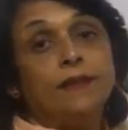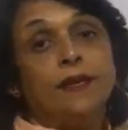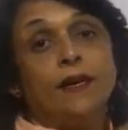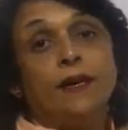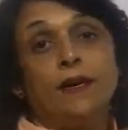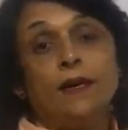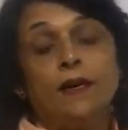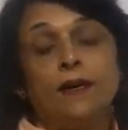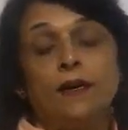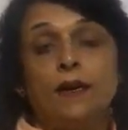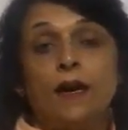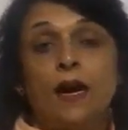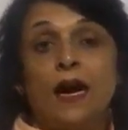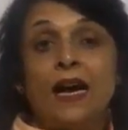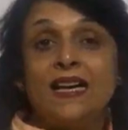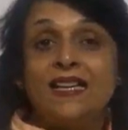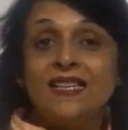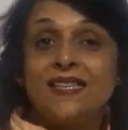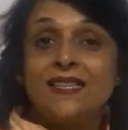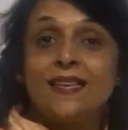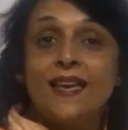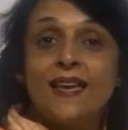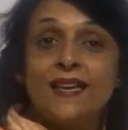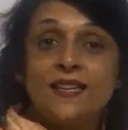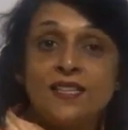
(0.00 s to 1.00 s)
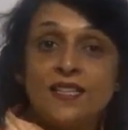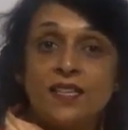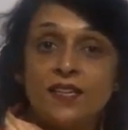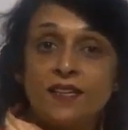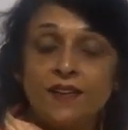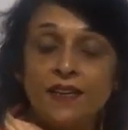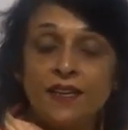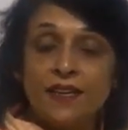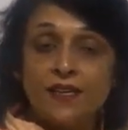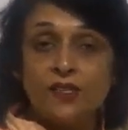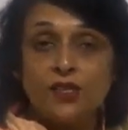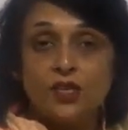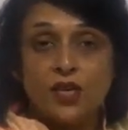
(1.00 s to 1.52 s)
the
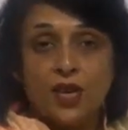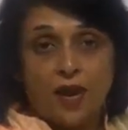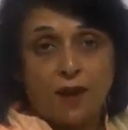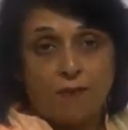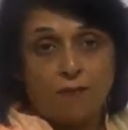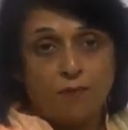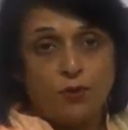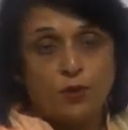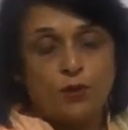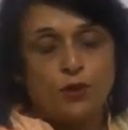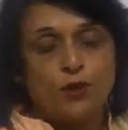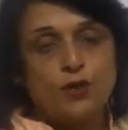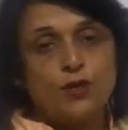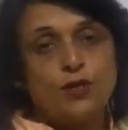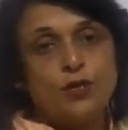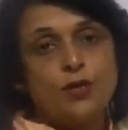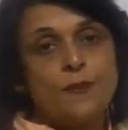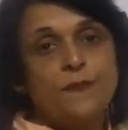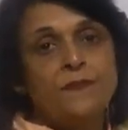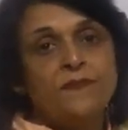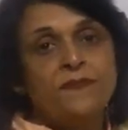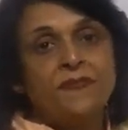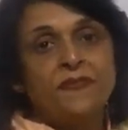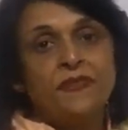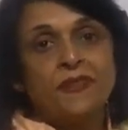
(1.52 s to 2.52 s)
accessory chambers.